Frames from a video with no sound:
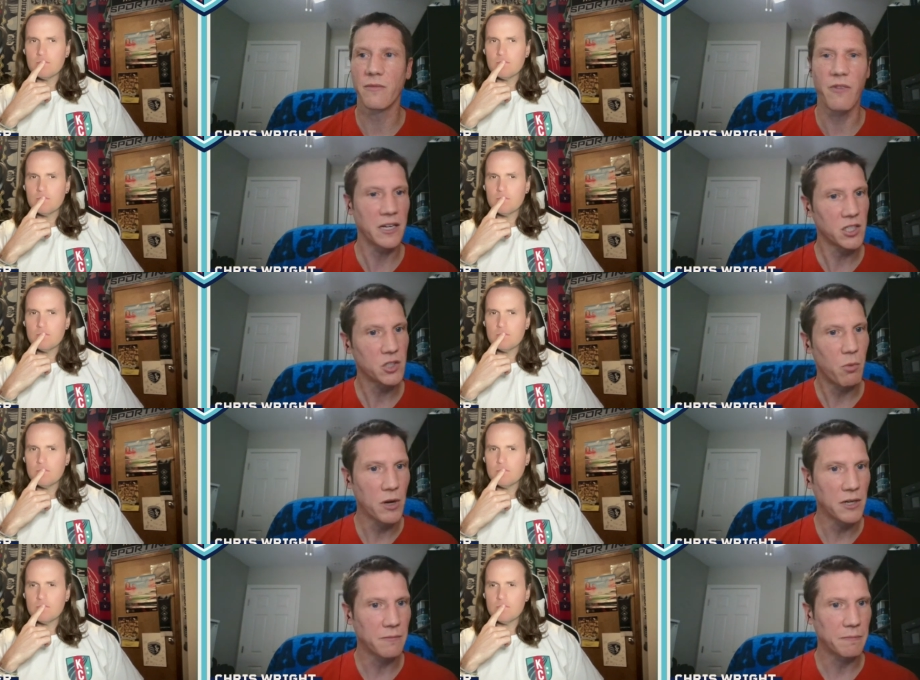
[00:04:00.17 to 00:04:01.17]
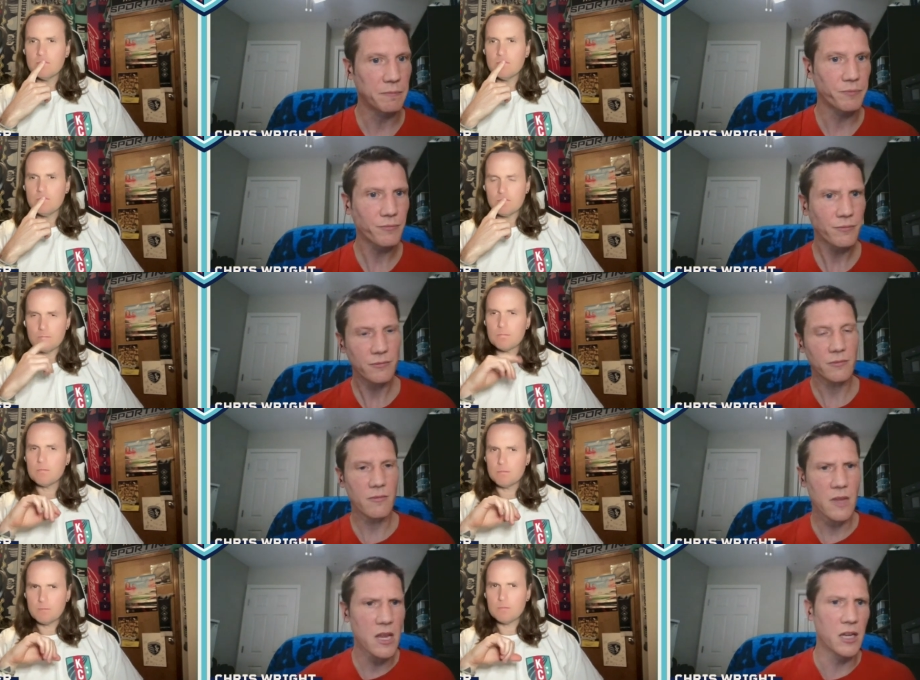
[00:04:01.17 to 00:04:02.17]
Speaker 1: vantage point.
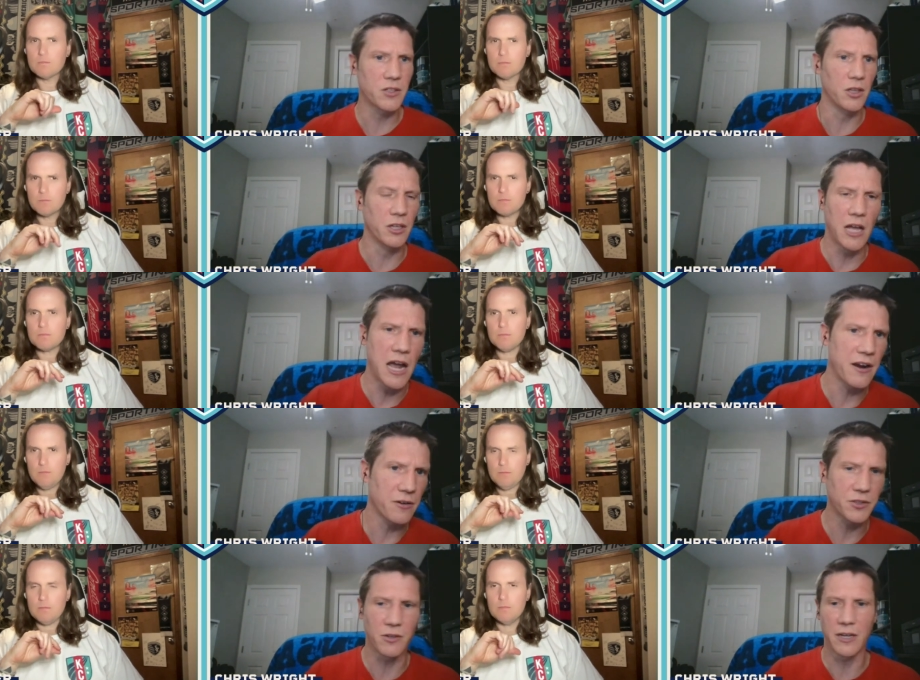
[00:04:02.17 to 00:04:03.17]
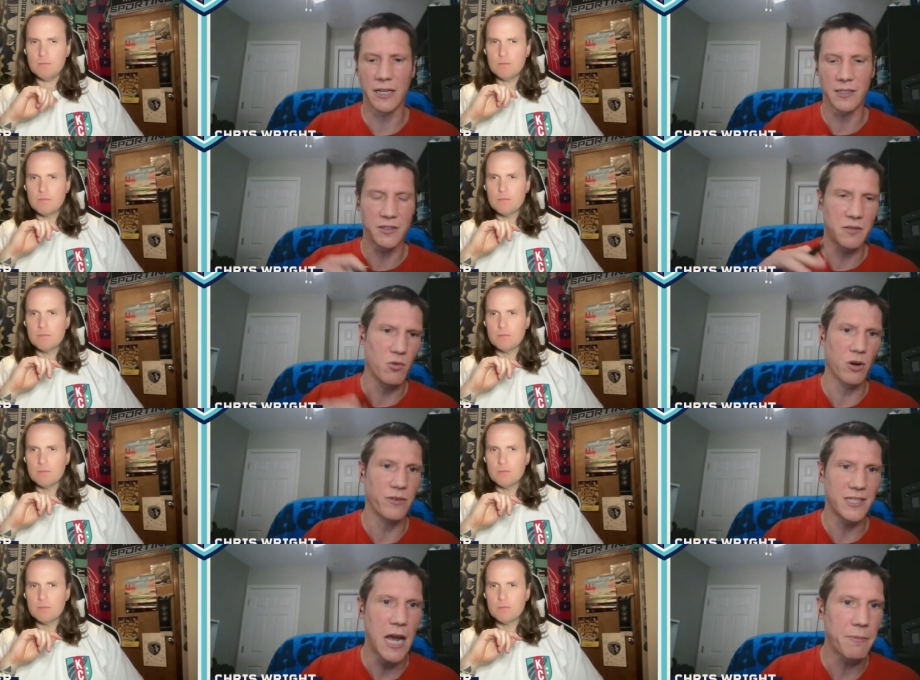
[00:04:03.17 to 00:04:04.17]
That's a little higher, so I get to see more
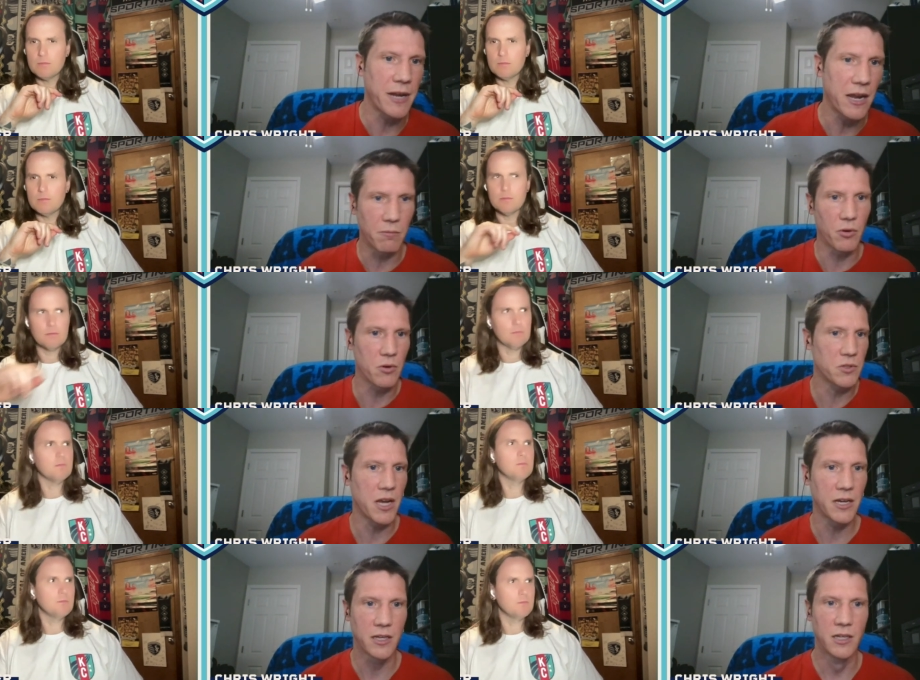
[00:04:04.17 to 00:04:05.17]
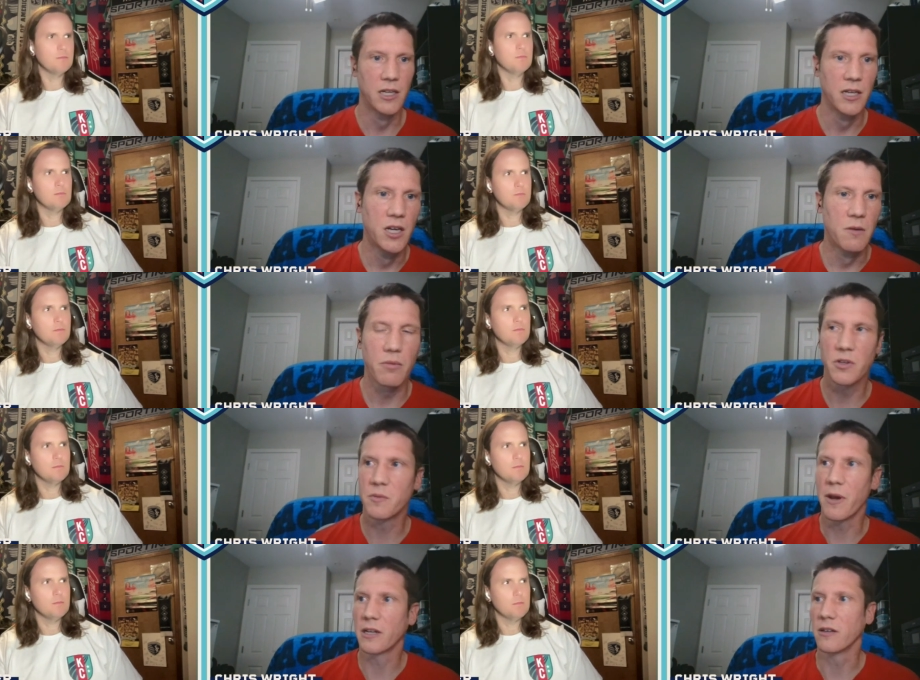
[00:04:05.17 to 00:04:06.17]
of a top down bird's eye
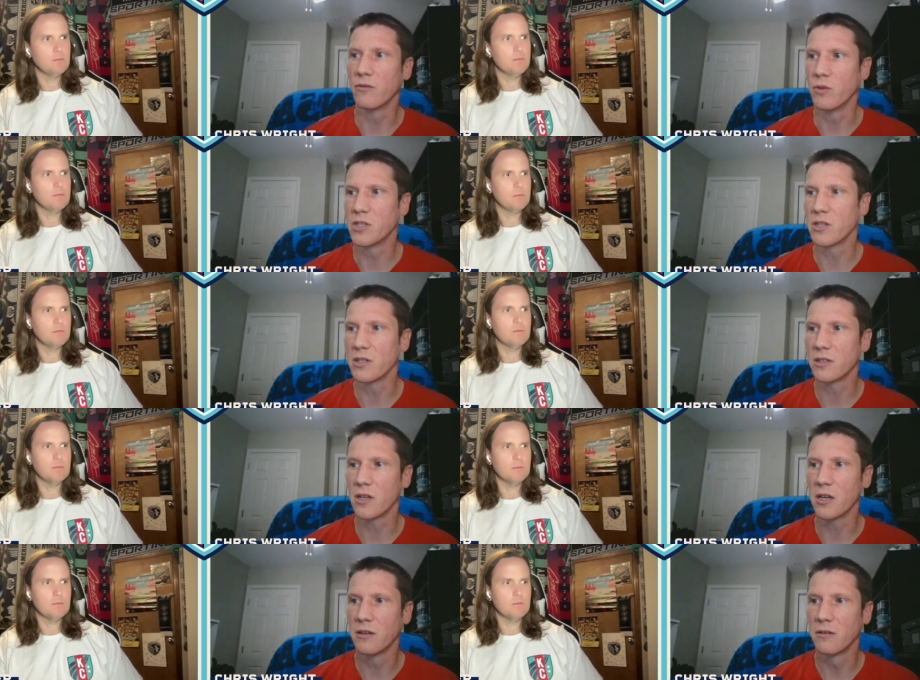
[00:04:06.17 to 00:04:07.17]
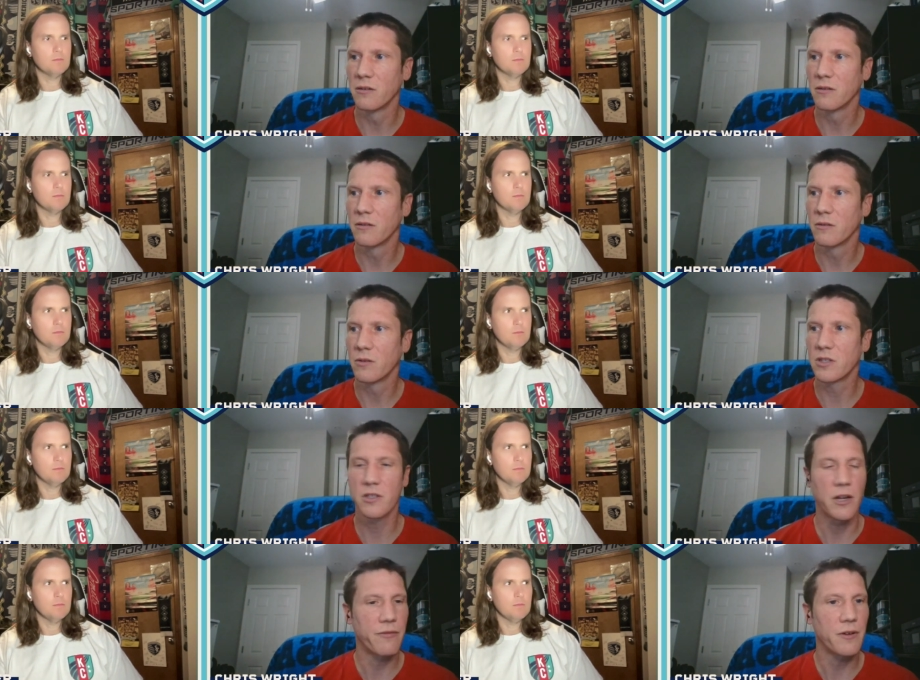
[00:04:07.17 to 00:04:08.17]
perspective, which is uh, which
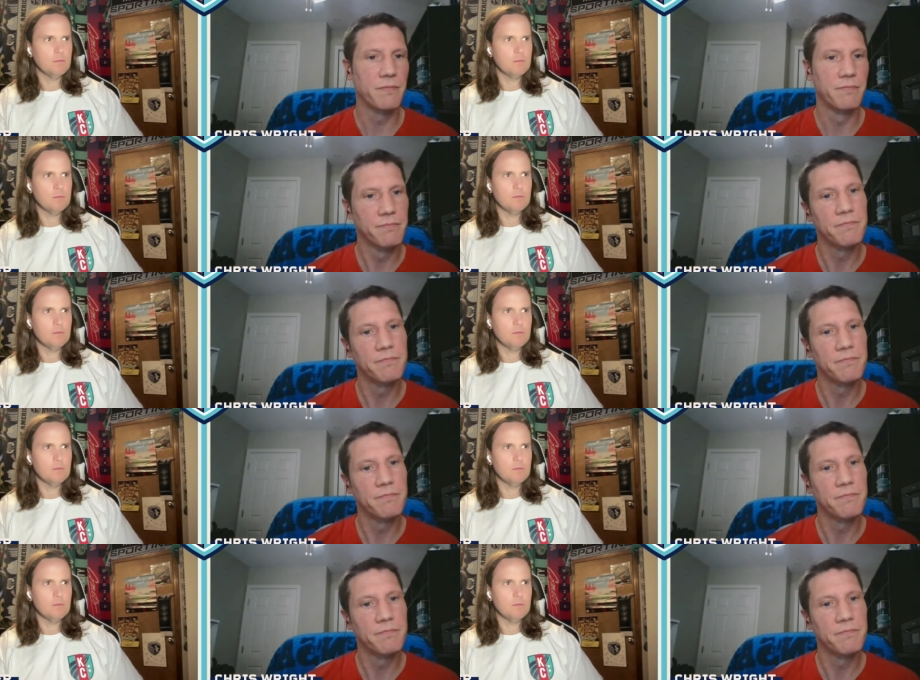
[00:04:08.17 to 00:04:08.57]
is a lot of fun.